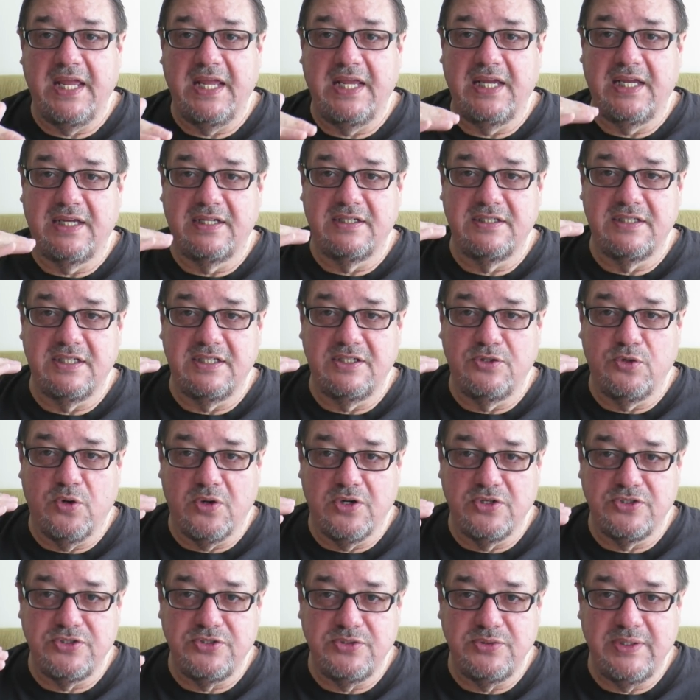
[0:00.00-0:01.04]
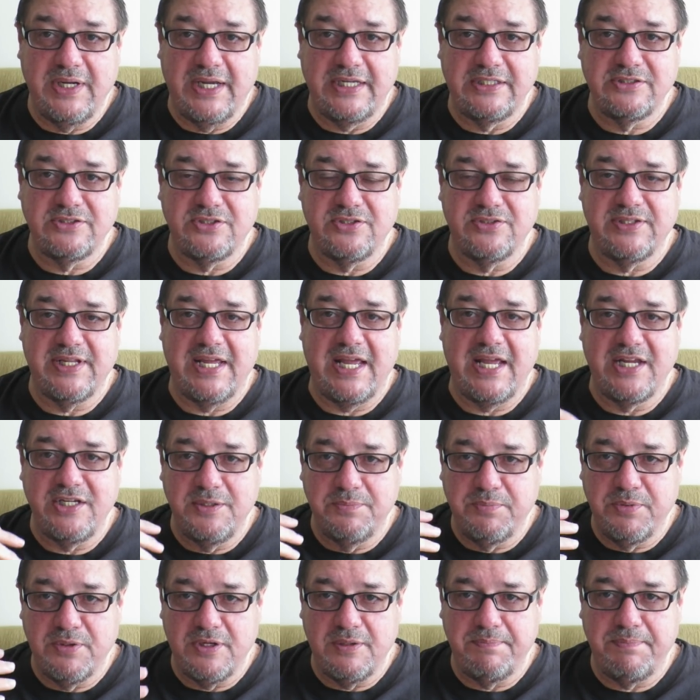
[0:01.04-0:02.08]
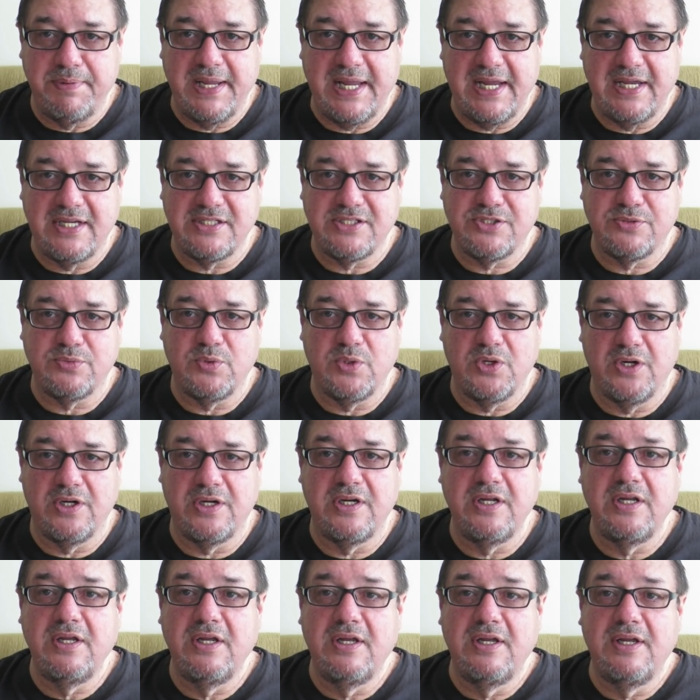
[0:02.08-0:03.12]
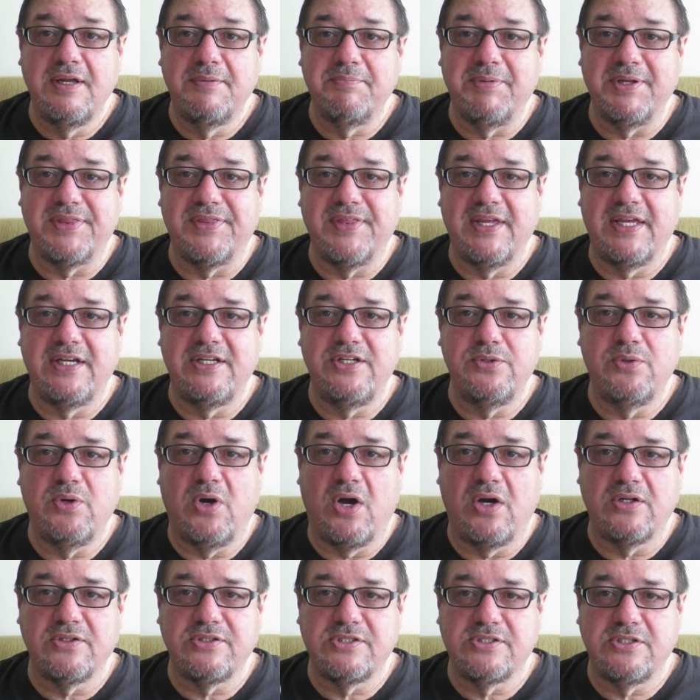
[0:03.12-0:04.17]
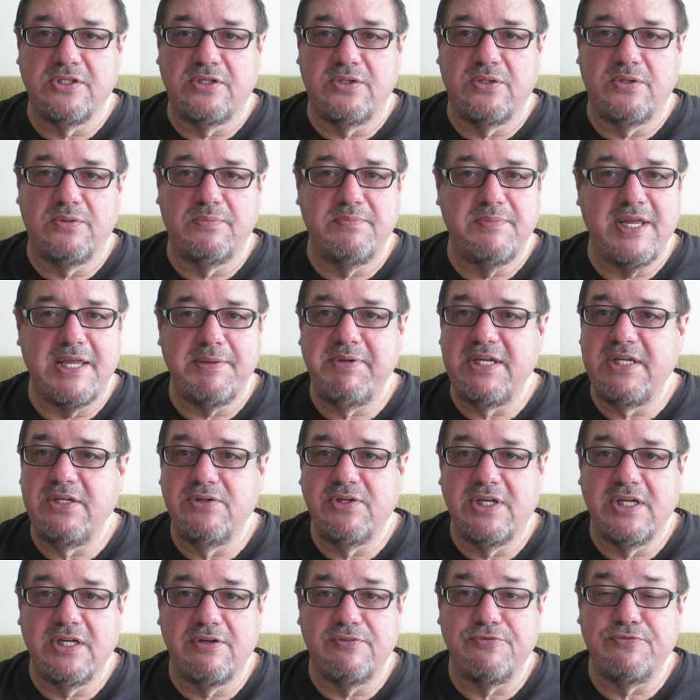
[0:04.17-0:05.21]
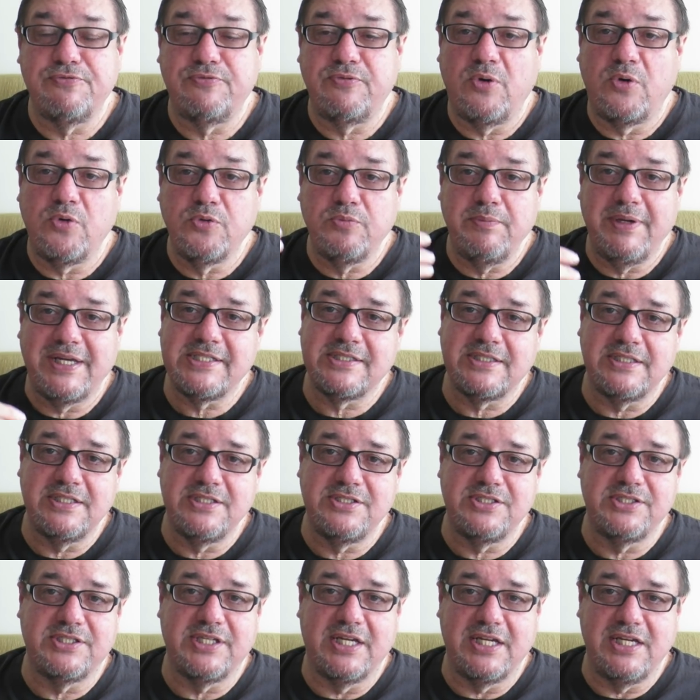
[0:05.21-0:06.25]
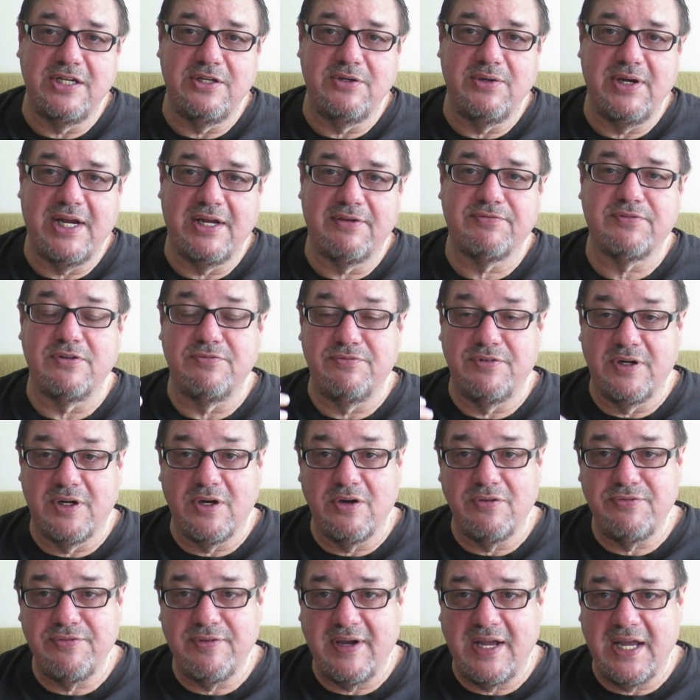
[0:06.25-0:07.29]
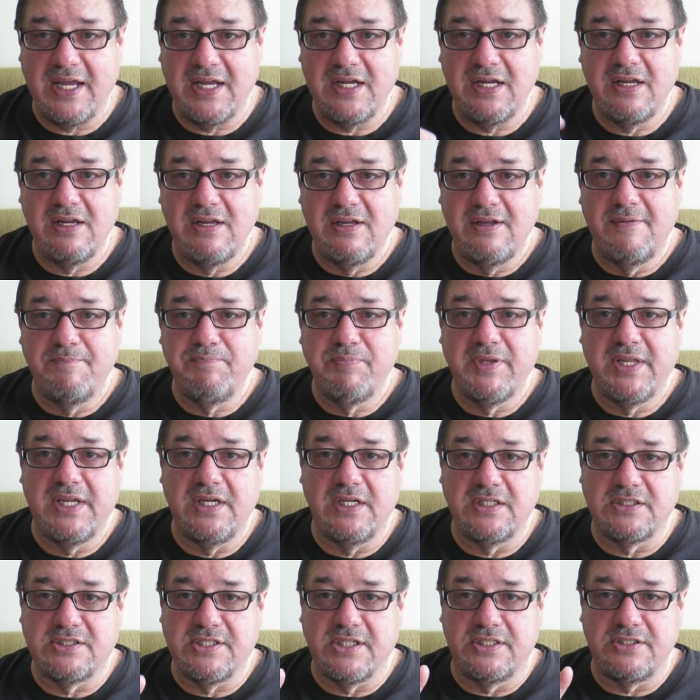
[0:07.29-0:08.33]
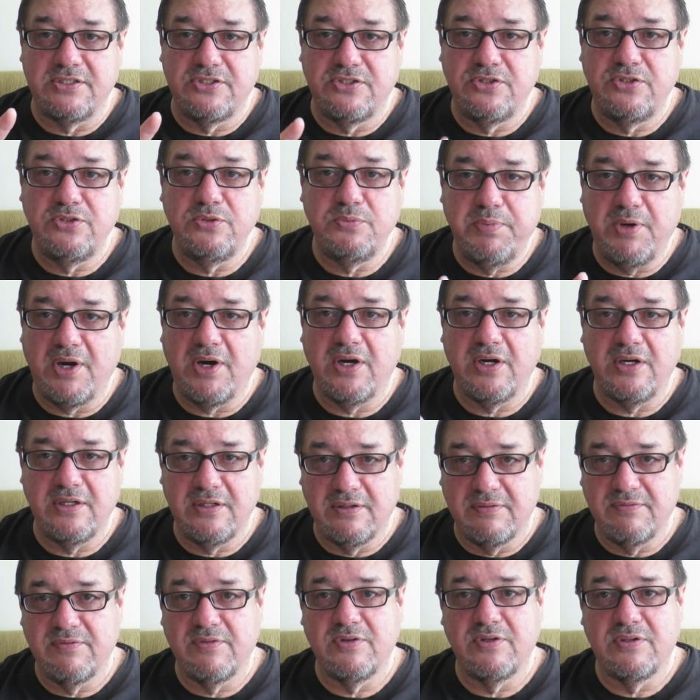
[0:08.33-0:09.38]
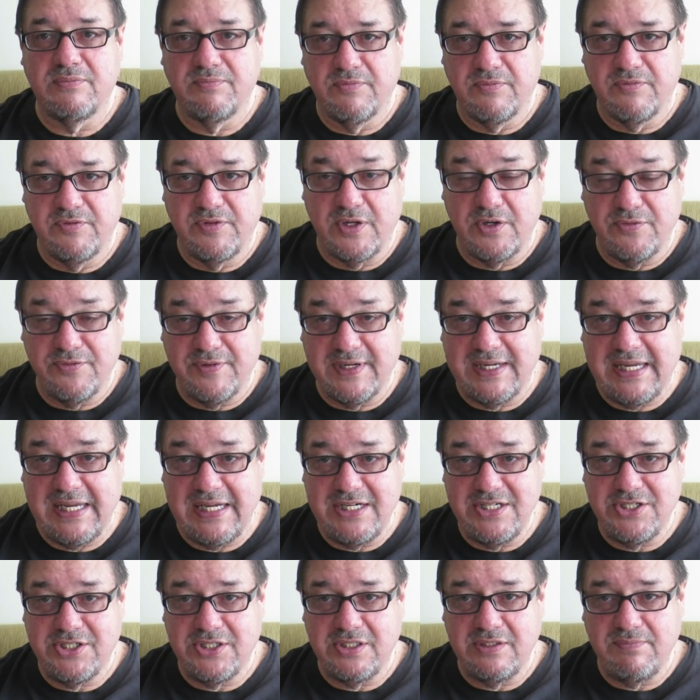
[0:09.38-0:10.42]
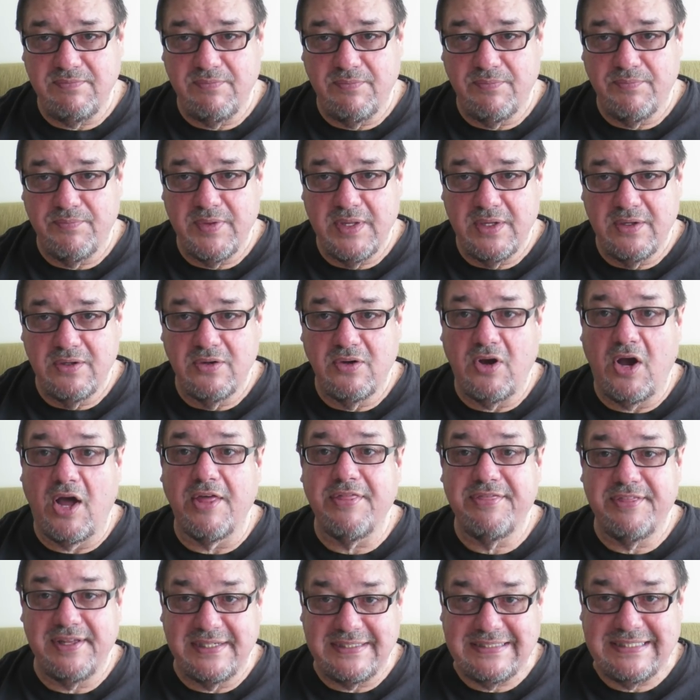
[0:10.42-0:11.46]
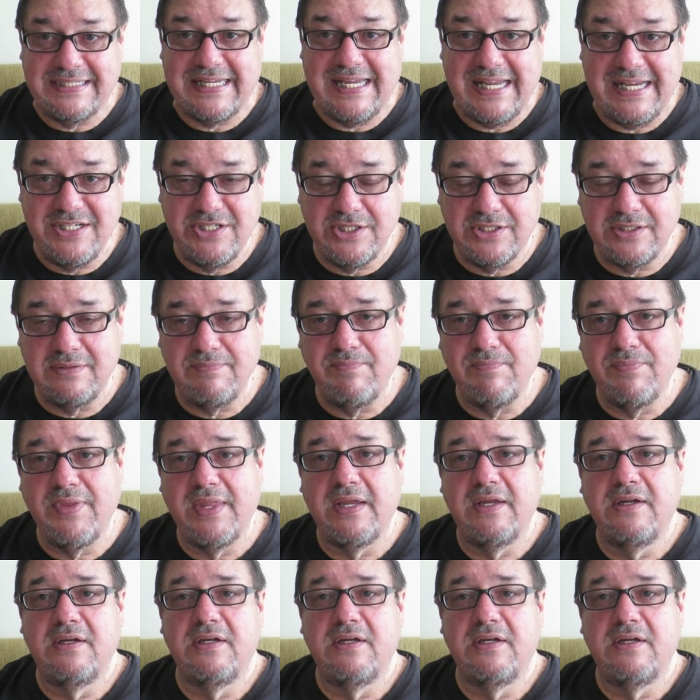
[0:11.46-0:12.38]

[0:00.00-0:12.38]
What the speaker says: and in order to enter that, you put a password, but then you also, maybe you get a phone message that you have to verify. It's a two-part verification, authentication.